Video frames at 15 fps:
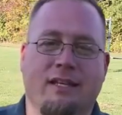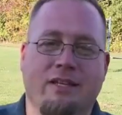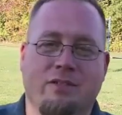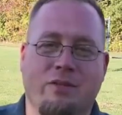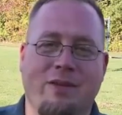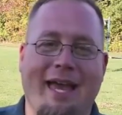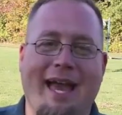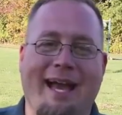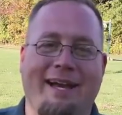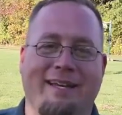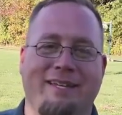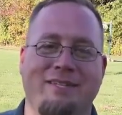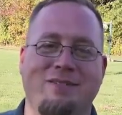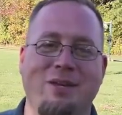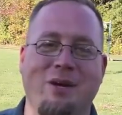So yeah,
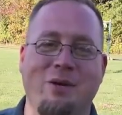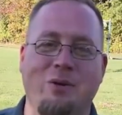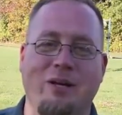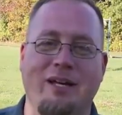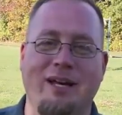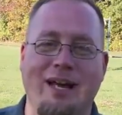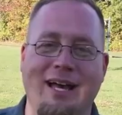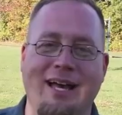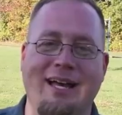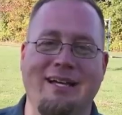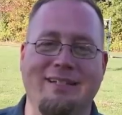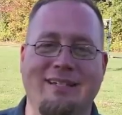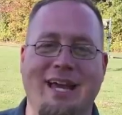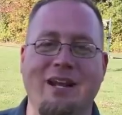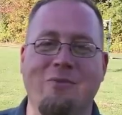so
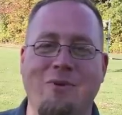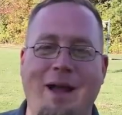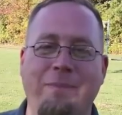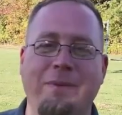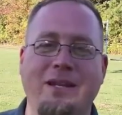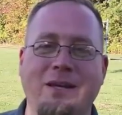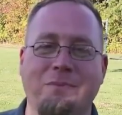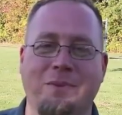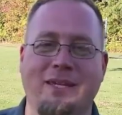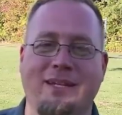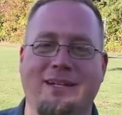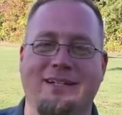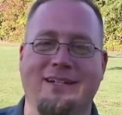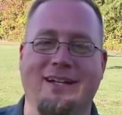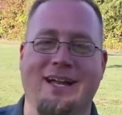kind of wrapping up
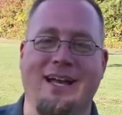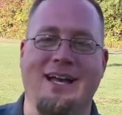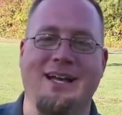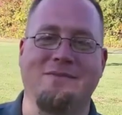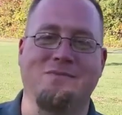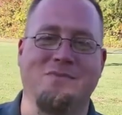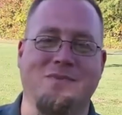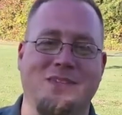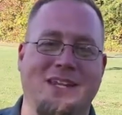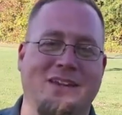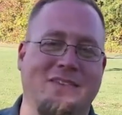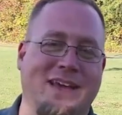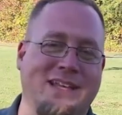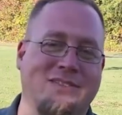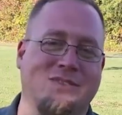here,
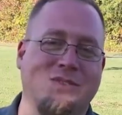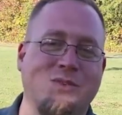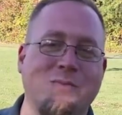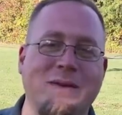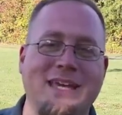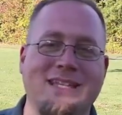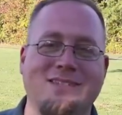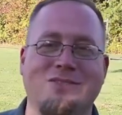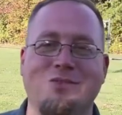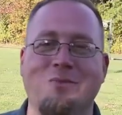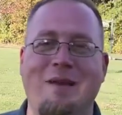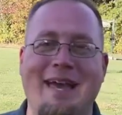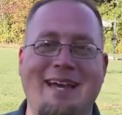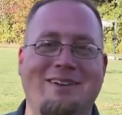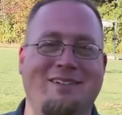that zoom in, zoom
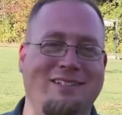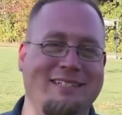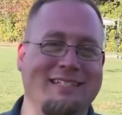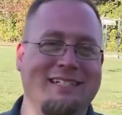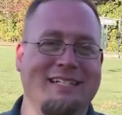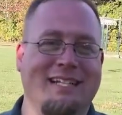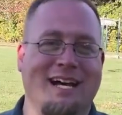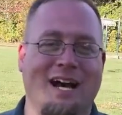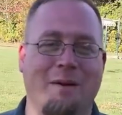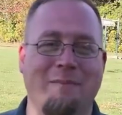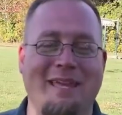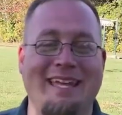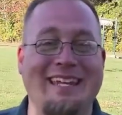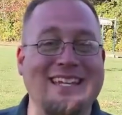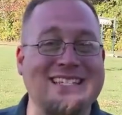out,
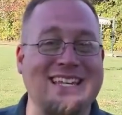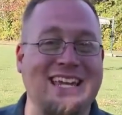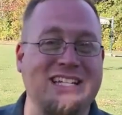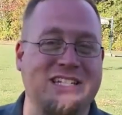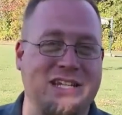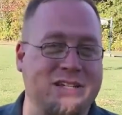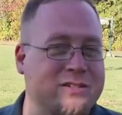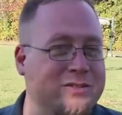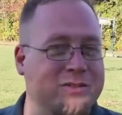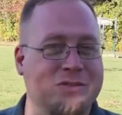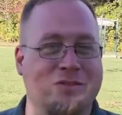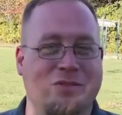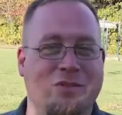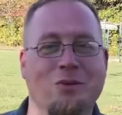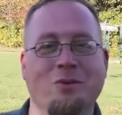it is a digital
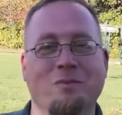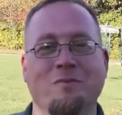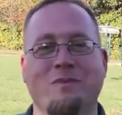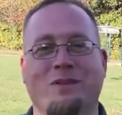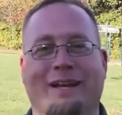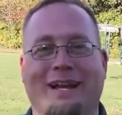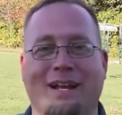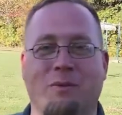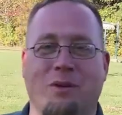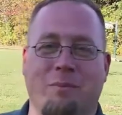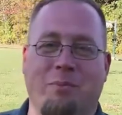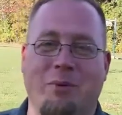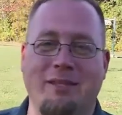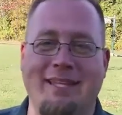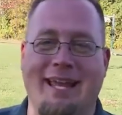zoom. So I kind of want to
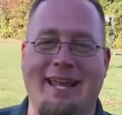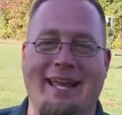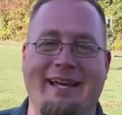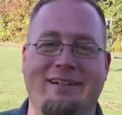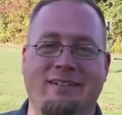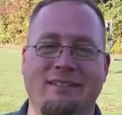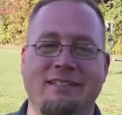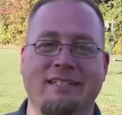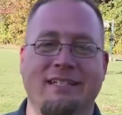point that out.